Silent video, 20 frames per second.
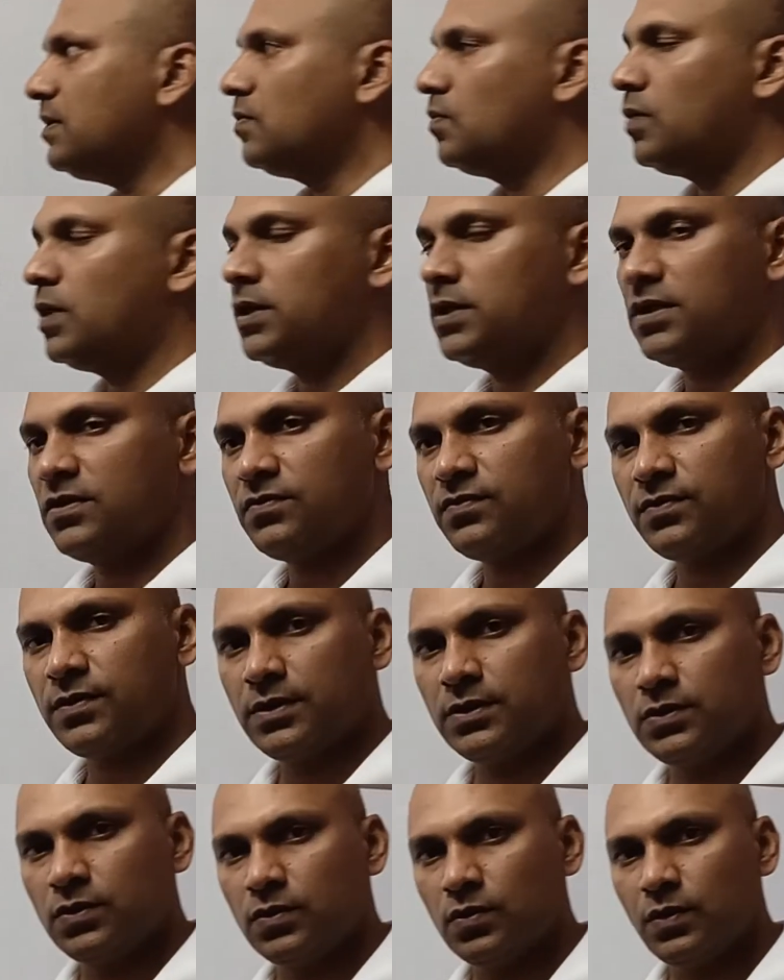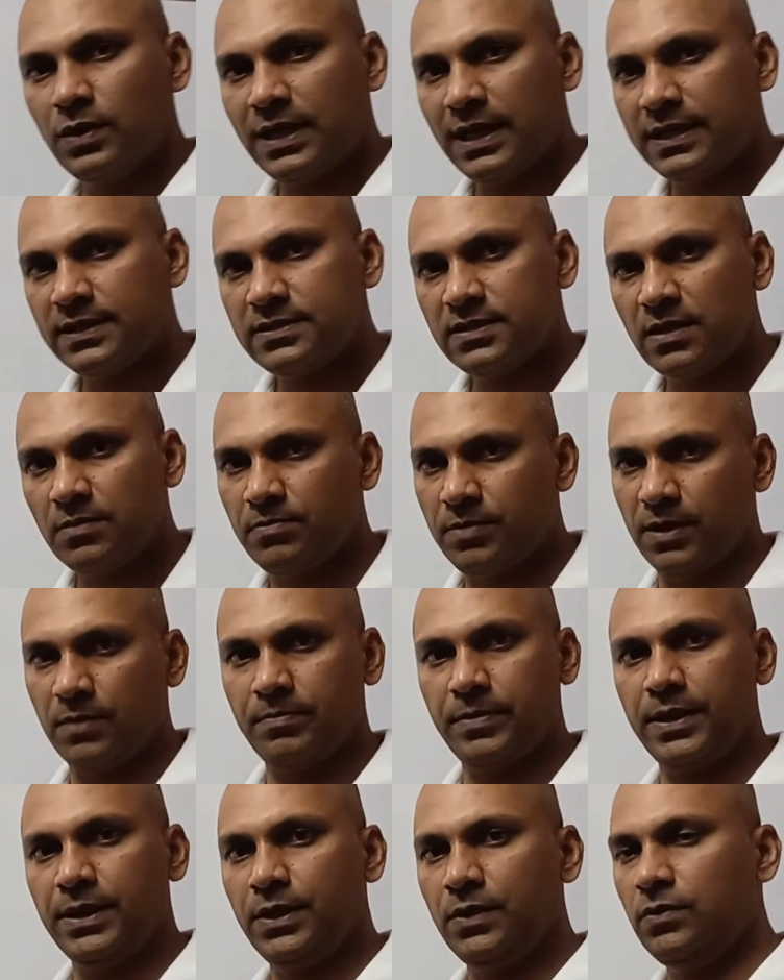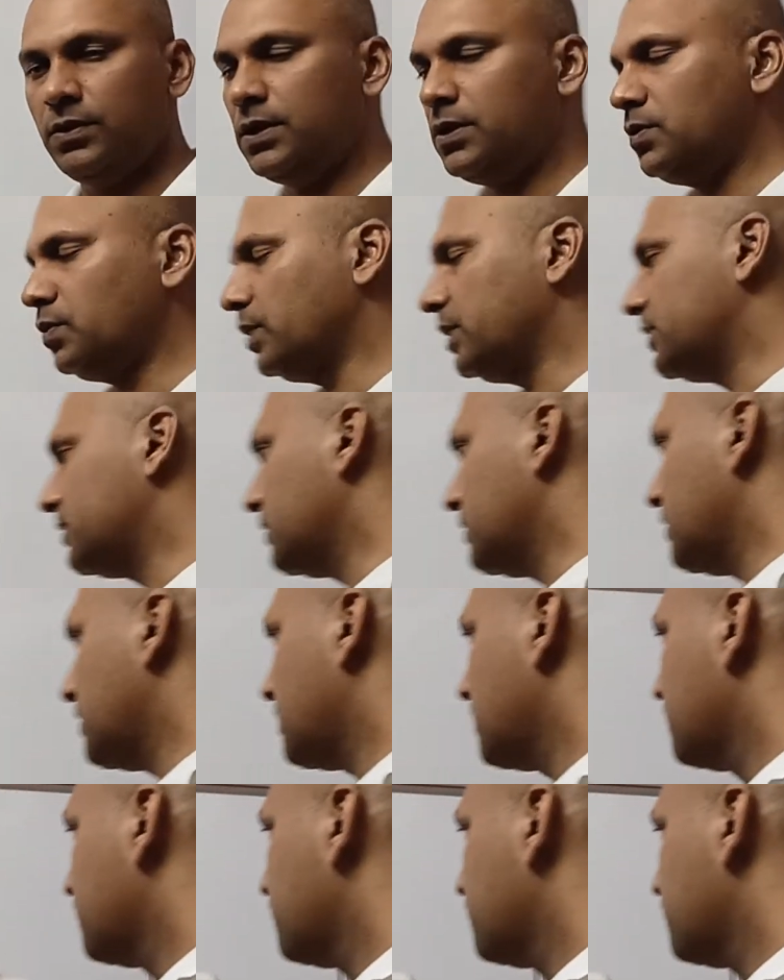what if two lines are perpendicular to each other?